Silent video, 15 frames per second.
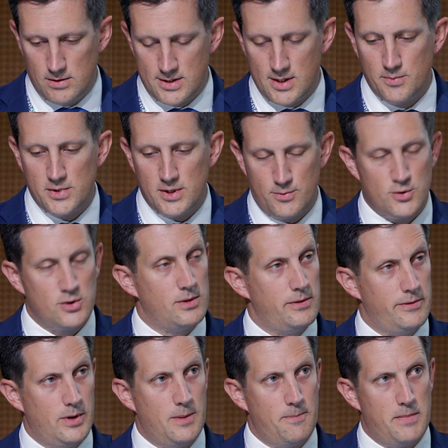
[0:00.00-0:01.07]
symptoms
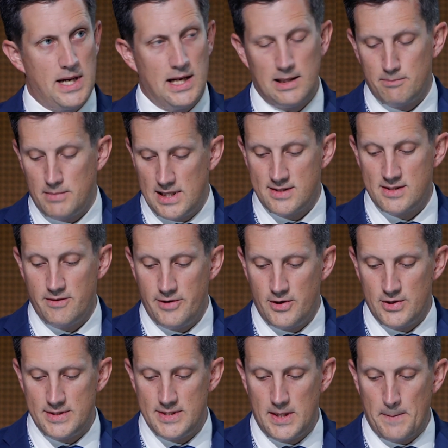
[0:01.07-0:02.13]
or a mild
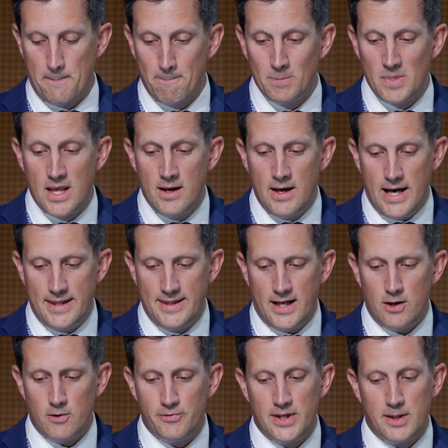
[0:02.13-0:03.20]
severity. And
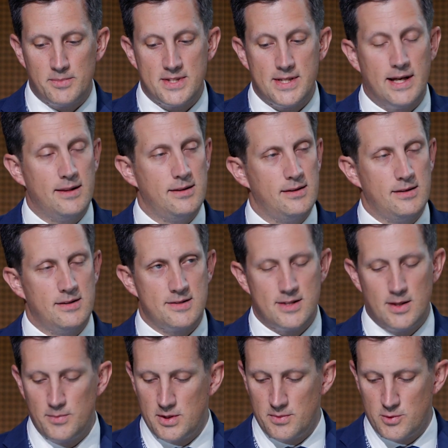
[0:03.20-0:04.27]
none of them said that the
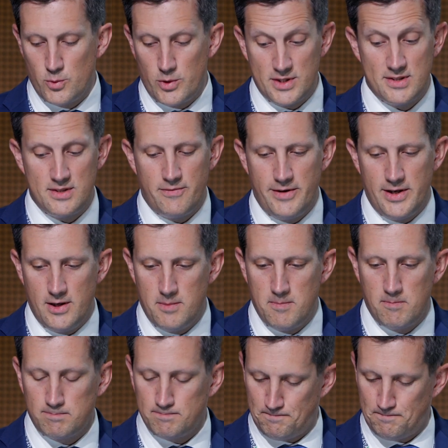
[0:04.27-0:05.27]
symptoms were severe.